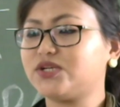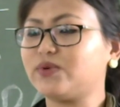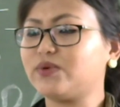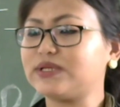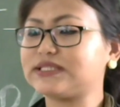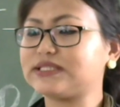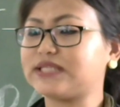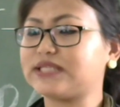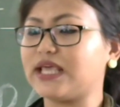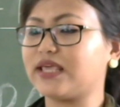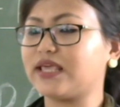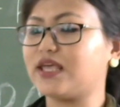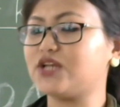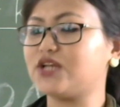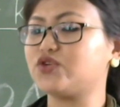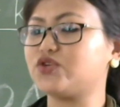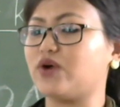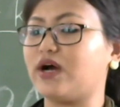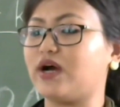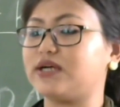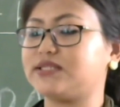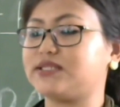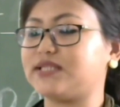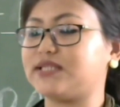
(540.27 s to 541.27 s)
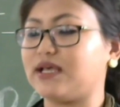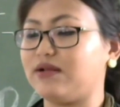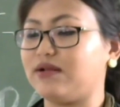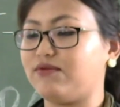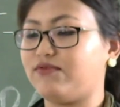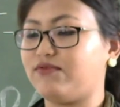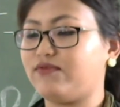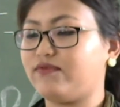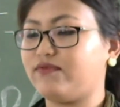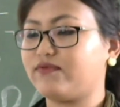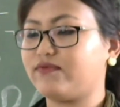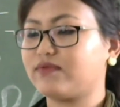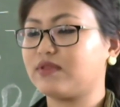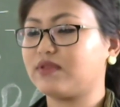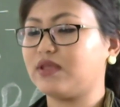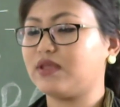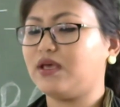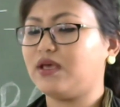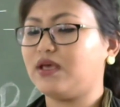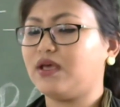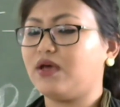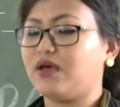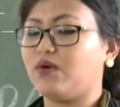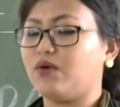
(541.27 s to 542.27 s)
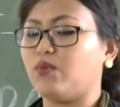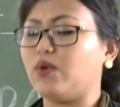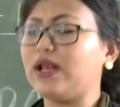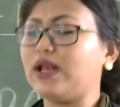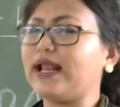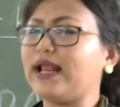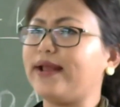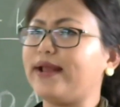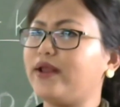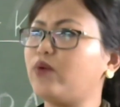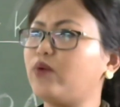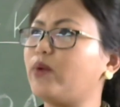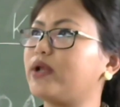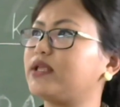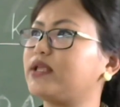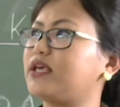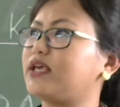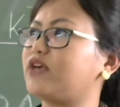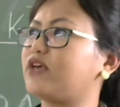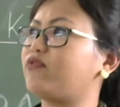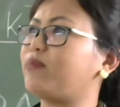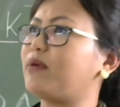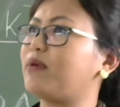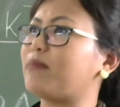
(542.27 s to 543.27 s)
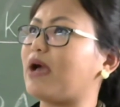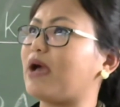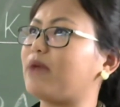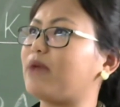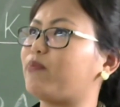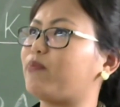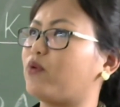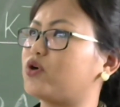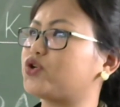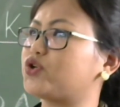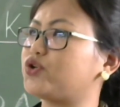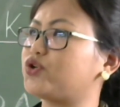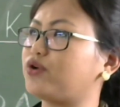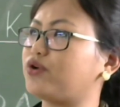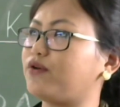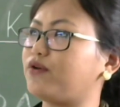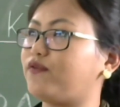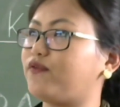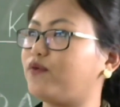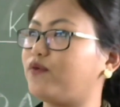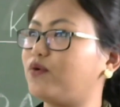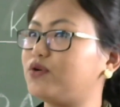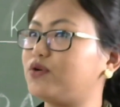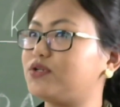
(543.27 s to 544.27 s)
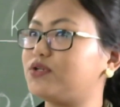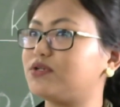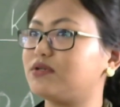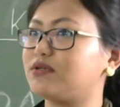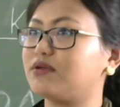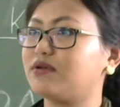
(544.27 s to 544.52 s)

was thinking to herself, will anyone give me my portion of food?